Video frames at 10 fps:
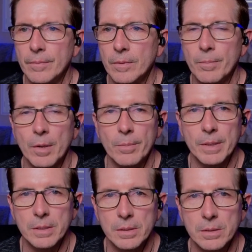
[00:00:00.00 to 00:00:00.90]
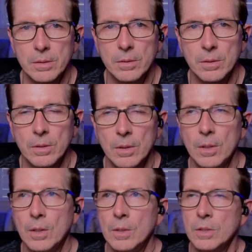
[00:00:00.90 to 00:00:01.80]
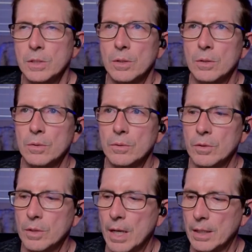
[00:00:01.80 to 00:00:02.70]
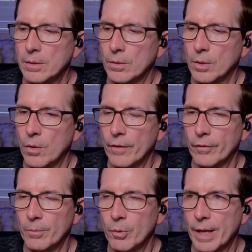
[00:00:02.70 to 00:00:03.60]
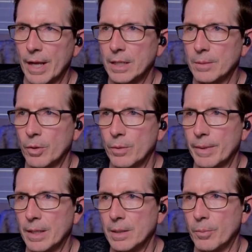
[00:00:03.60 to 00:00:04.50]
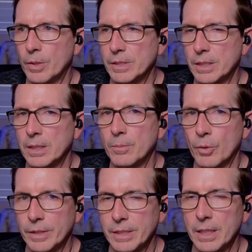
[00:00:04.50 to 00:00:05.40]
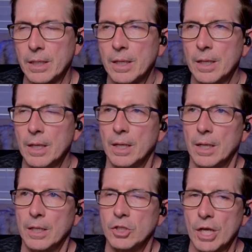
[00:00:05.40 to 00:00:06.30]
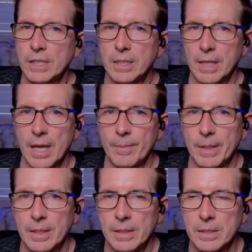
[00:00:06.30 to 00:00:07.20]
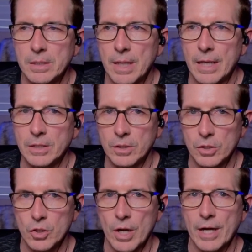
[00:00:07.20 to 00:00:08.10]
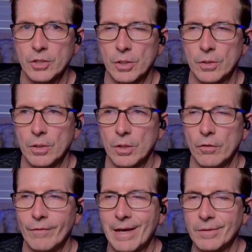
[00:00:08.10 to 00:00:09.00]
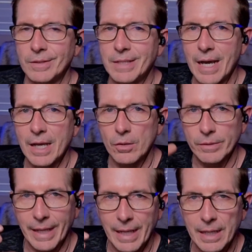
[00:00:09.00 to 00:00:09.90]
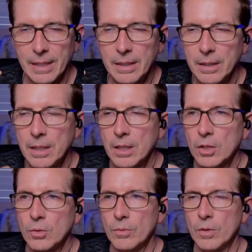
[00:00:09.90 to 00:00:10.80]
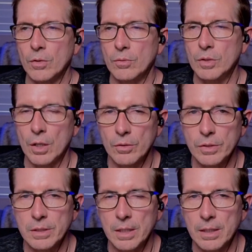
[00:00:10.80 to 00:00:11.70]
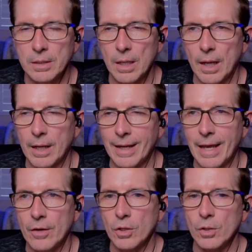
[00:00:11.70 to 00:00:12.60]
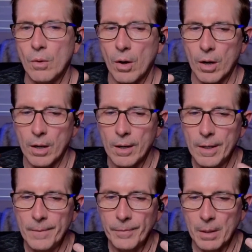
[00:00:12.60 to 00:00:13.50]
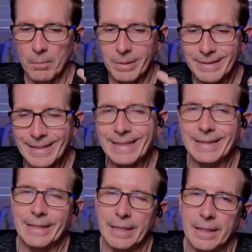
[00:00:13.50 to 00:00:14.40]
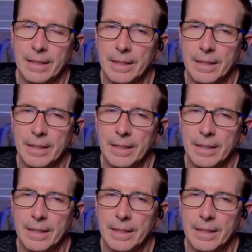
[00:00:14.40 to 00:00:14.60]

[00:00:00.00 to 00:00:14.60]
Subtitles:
purpose. So you're not going from point A to point B to point C to point D, chasing happiness as a distraction. You've now dialed in, you dosed it, and now you are completely